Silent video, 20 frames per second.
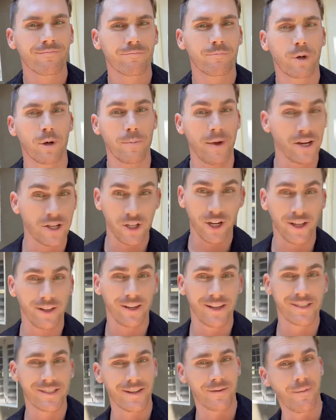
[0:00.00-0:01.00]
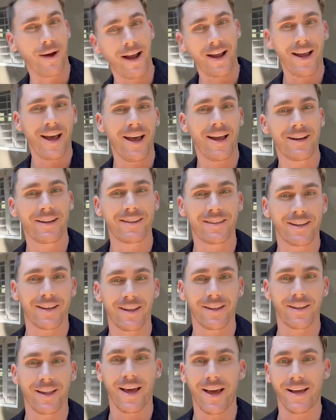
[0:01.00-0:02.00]
permission, at least in my head,
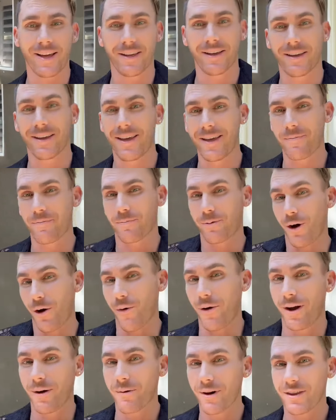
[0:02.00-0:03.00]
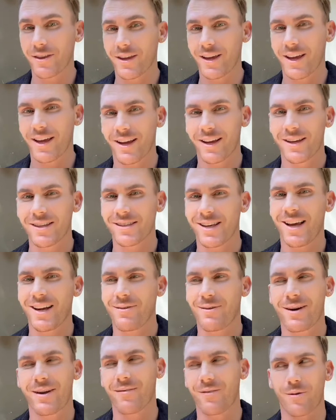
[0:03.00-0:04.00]
to like keep going with it, because I
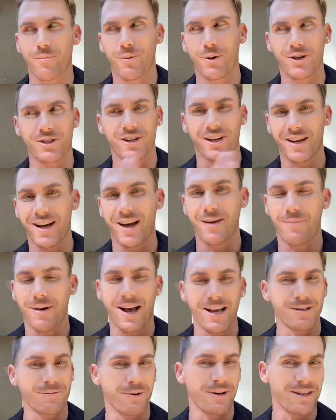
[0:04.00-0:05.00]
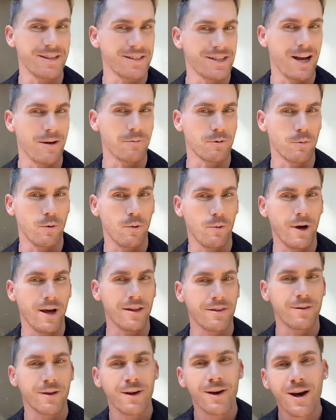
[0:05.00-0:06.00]
don't want to ever push a guy past what he's comfortable
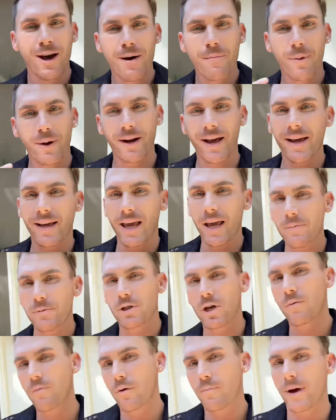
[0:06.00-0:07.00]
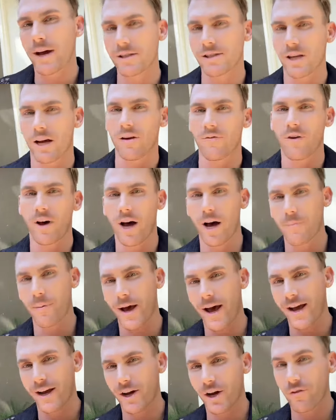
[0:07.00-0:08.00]
with. But I keep soaping myself up.
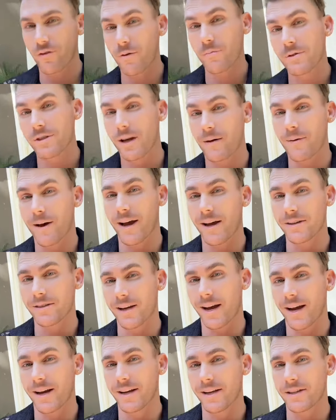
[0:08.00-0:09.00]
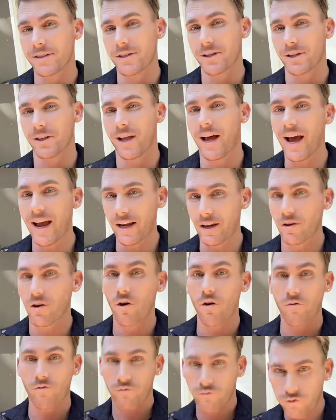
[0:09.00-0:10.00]
I go from semi-excited to like
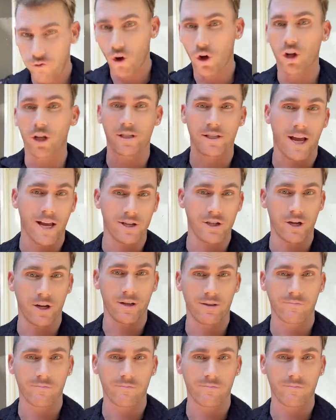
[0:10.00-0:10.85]
full attention.